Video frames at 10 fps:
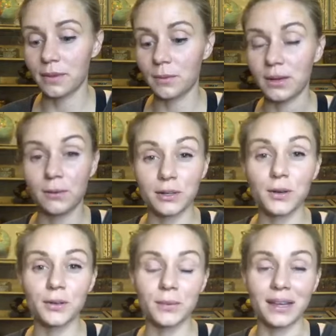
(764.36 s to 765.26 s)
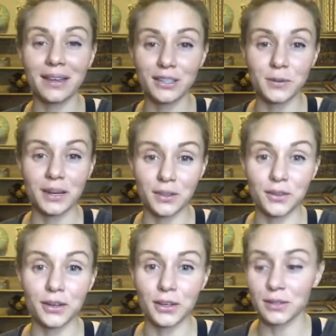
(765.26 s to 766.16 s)
We're told that we can get 20 to
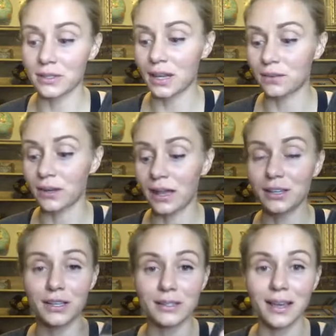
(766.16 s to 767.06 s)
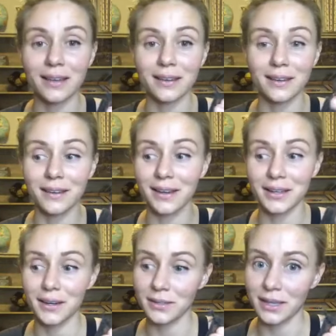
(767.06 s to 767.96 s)
30 uses out of our lashes. Like, I
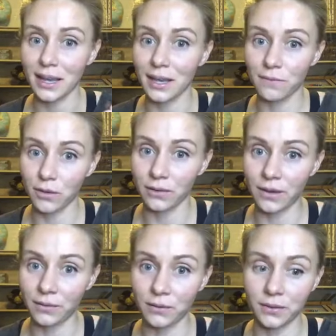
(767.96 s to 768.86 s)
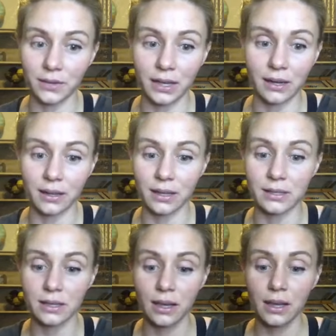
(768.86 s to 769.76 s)
dare say I get 45 to 50 out of
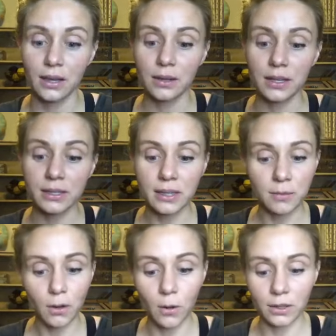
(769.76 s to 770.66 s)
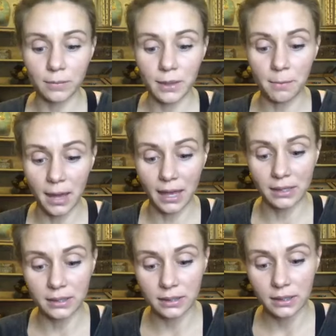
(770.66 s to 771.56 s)
these. They just seem to hold up the
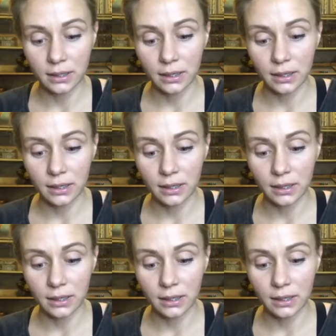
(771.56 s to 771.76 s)
best.